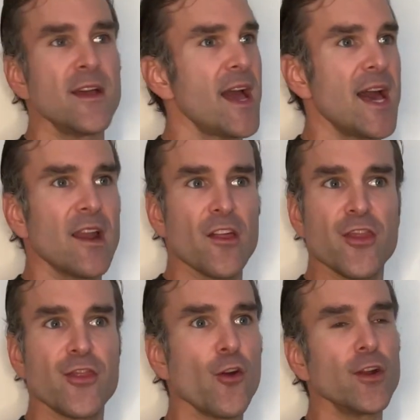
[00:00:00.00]
at a
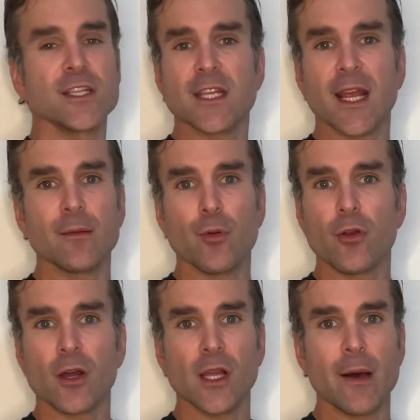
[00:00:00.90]
30 second per
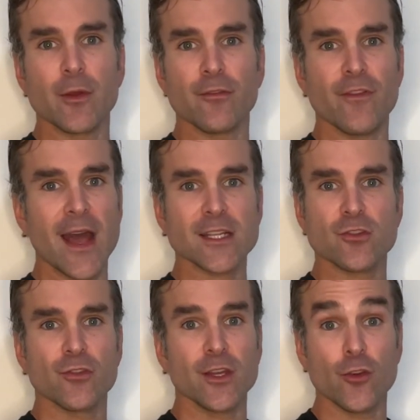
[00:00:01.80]
kilometer
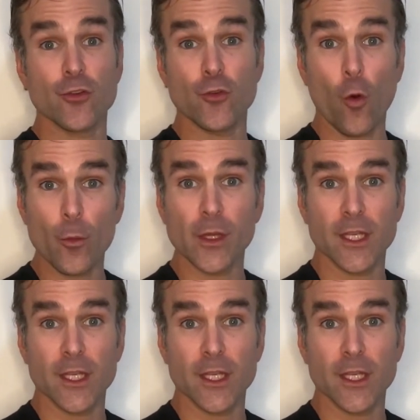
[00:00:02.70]
faster than you're normally